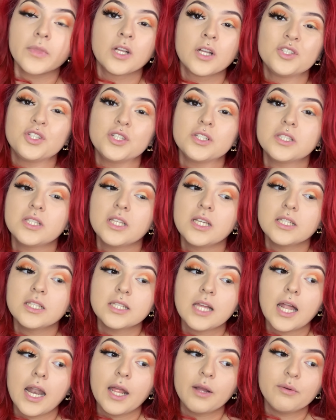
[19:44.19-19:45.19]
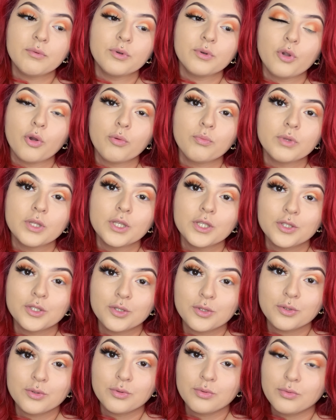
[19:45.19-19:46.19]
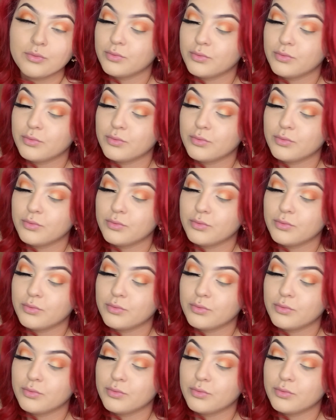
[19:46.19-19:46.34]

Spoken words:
just things that I would normally do,